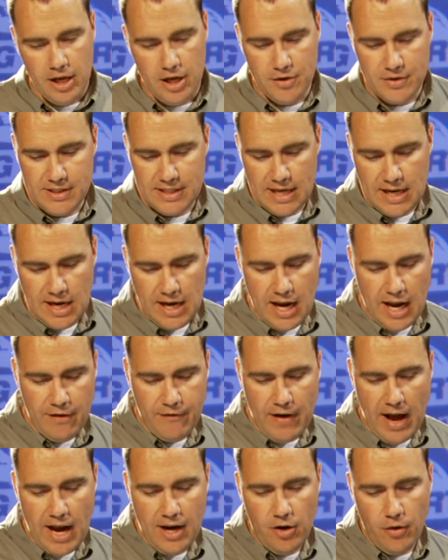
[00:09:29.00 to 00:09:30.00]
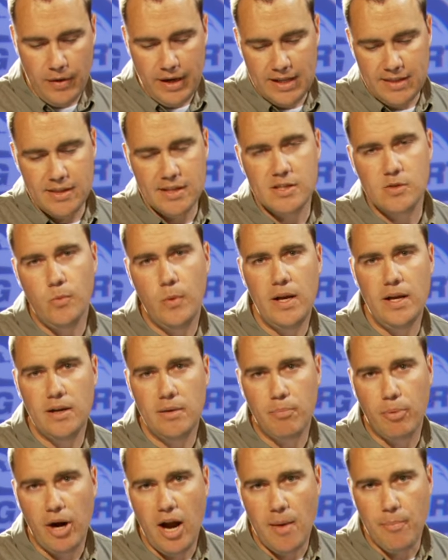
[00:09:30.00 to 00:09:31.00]
You see, if I don't get this
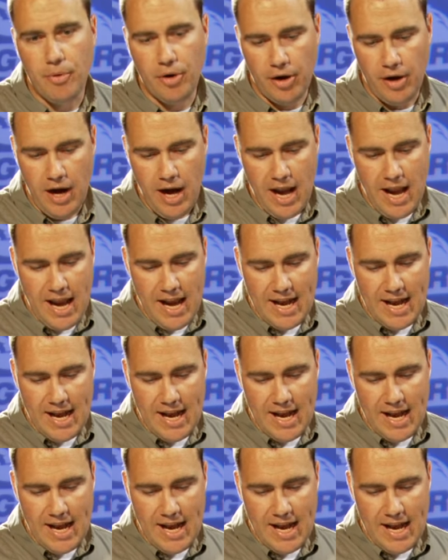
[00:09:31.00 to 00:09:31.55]
wind proper,